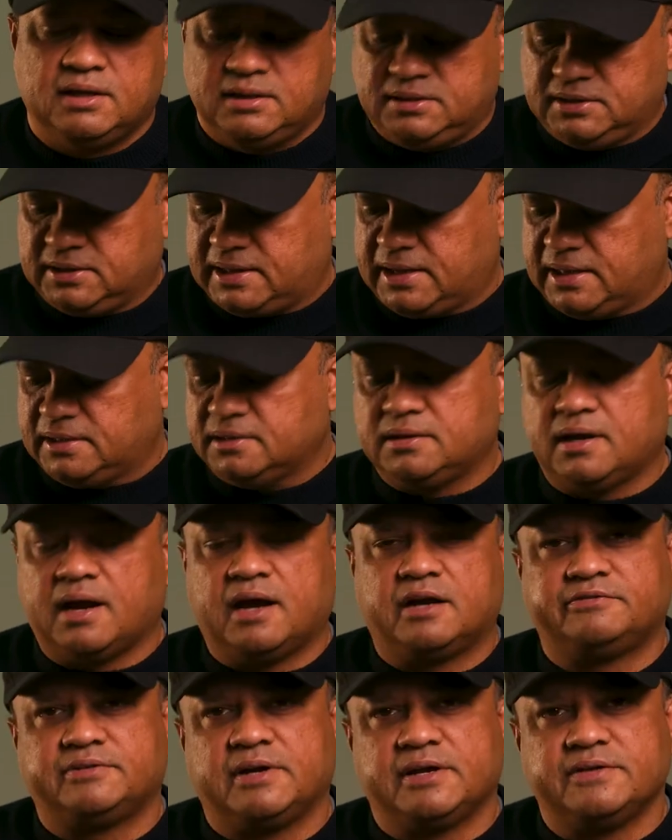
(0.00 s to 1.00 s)
the Canon
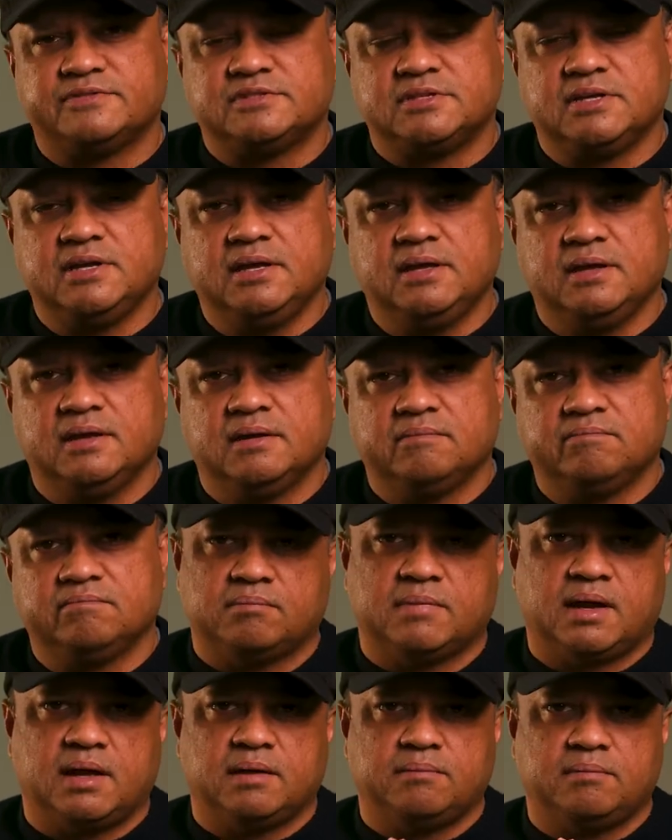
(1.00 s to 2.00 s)
R5C,
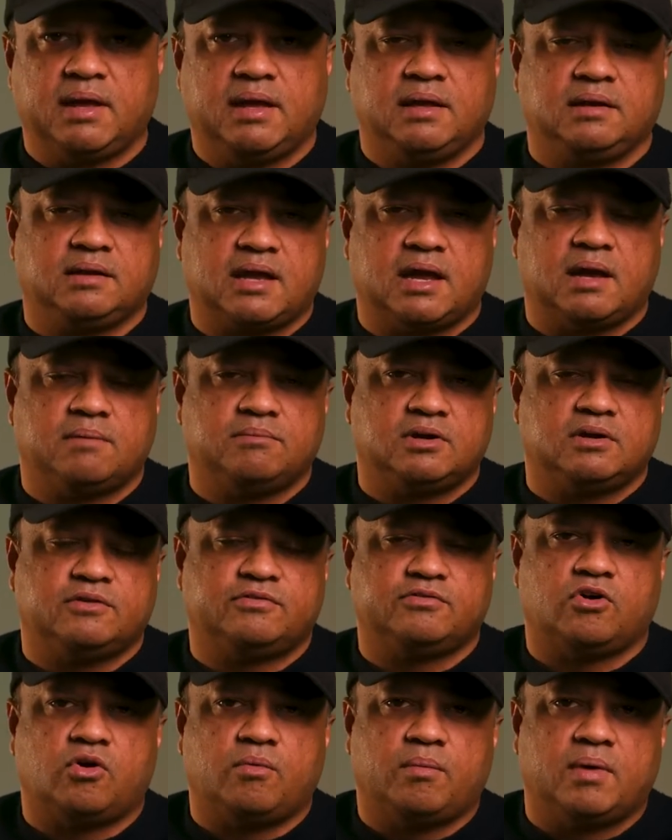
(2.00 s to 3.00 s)
my main camera
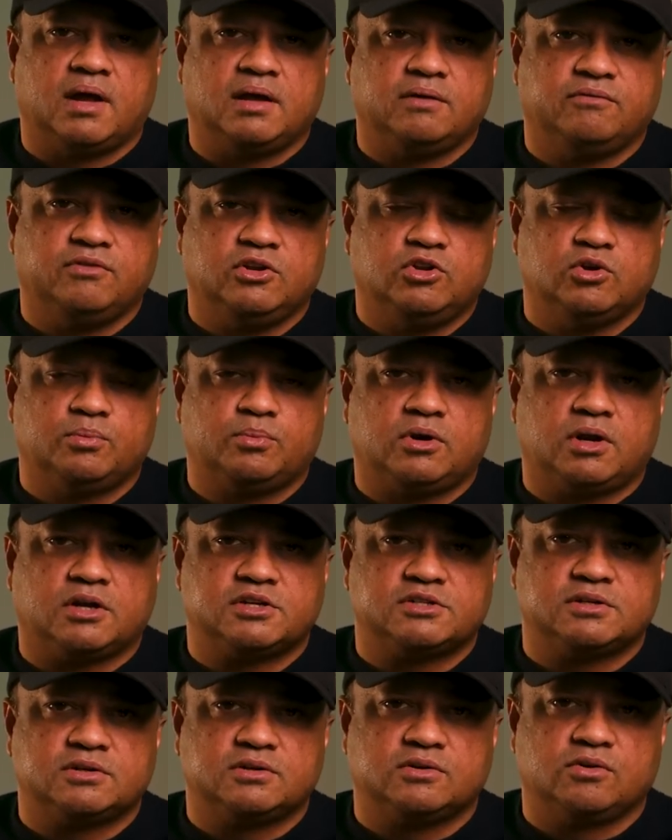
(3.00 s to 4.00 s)
for my video
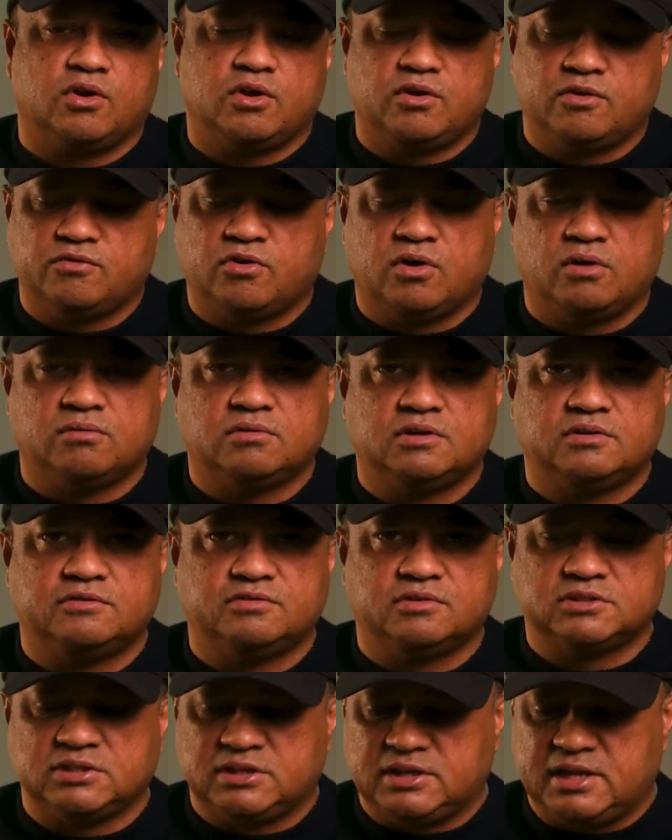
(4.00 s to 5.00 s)
production going forward
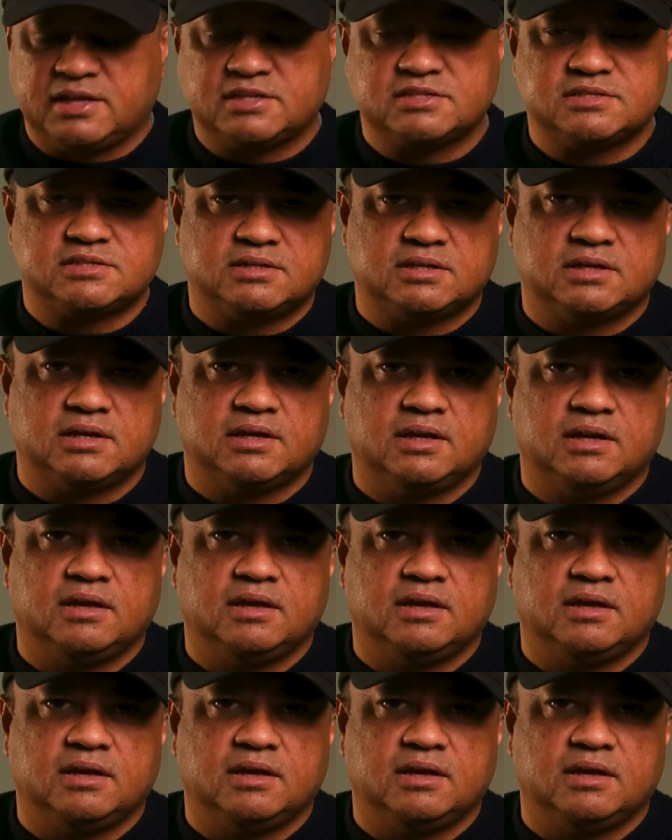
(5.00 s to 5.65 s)
for the next